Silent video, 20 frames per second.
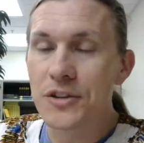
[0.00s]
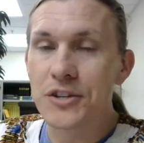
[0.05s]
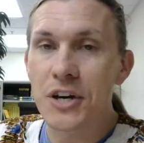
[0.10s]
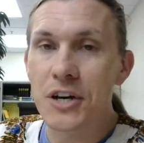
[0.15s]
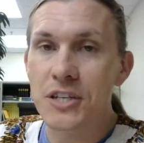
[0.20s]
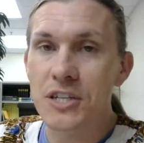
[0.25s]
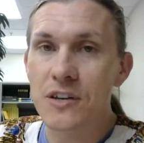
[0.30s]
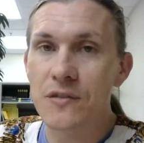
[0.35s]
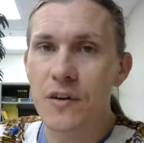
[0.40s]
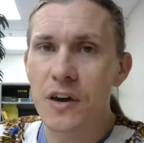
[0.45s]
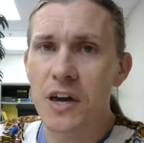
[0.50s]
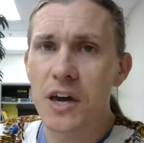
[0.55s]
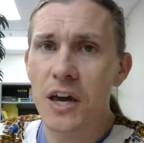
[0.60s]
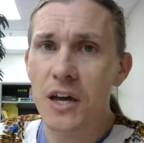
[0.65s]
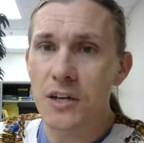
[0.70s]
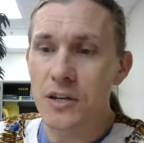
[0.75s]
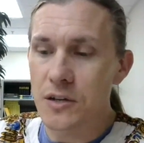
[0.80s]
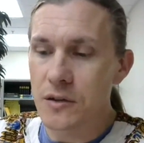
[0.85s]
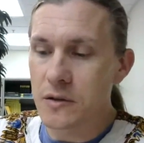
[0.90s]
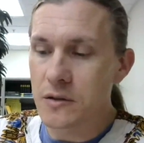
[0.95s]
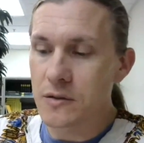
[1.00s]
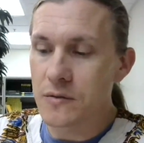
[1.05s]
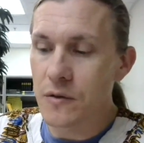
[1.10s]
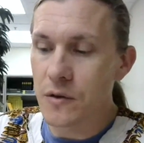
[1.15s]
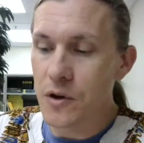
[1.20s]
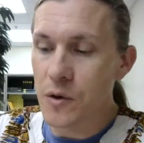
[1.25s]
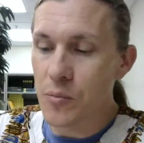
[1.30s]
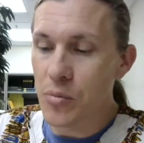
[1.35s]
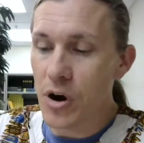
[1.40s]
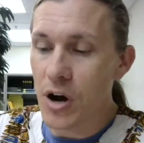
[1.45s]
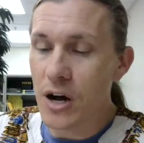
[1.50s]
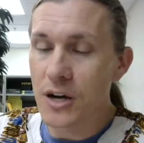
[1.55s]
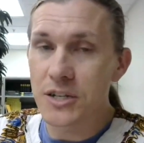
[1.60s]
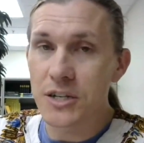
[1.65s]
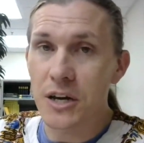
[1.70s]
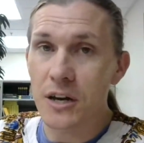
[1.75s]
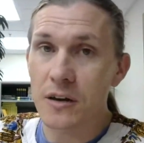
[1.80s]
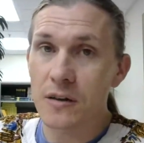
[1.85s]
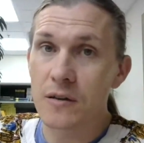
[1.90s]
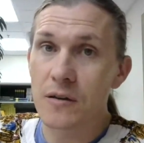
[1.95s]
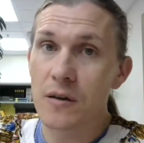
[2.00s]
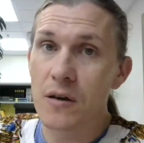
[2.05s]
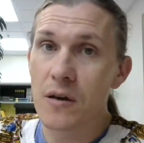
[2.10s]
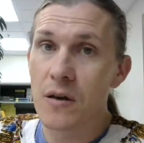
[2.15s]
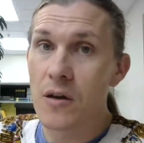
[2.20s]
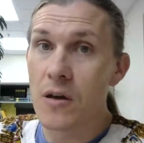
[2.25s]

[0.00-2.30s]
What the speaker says: justifications for your project.